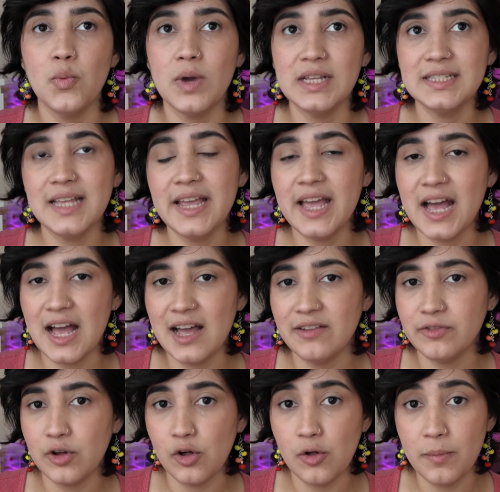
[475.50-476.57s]
once I
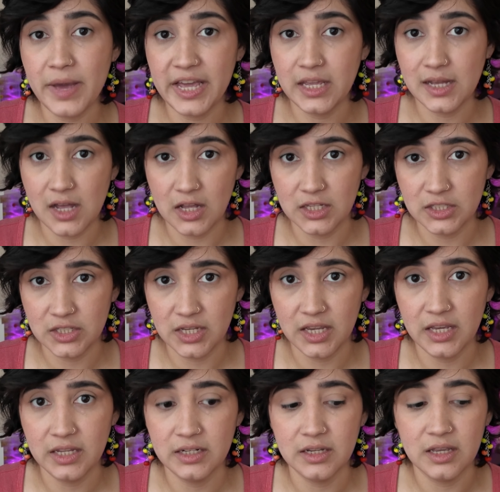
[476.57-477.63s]
have all my
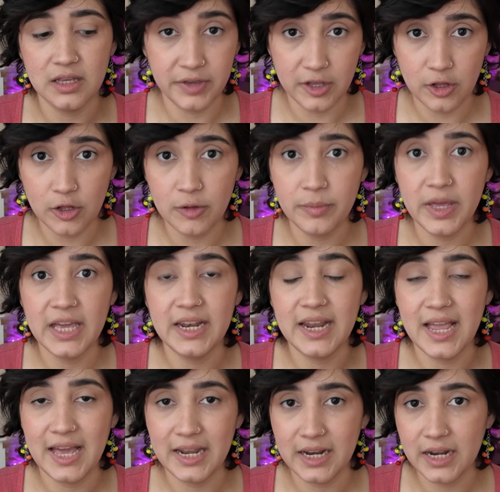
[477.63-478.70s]
content filmed and
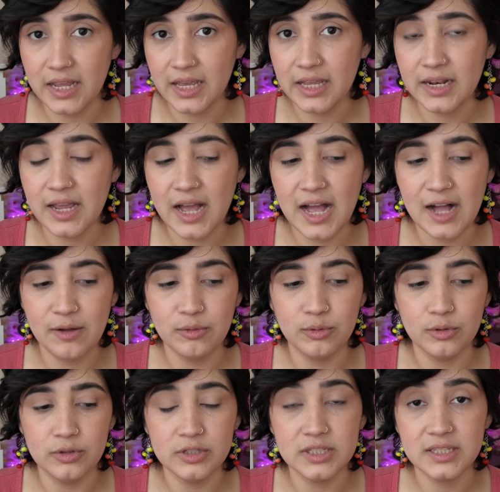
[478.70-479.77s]
edited, I will